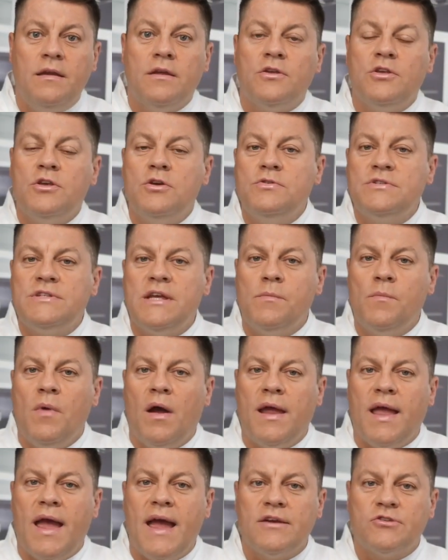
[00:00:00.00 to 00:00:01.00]
using
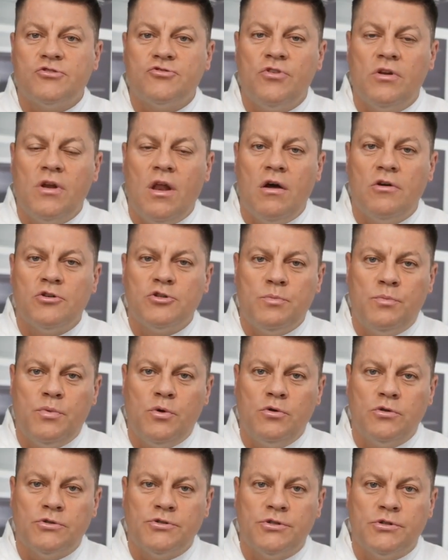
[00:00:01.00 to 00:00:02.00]
my extra large
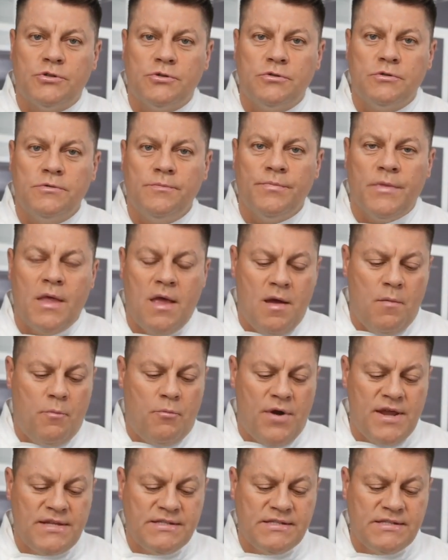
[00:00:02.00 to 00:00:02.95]
ball tool, press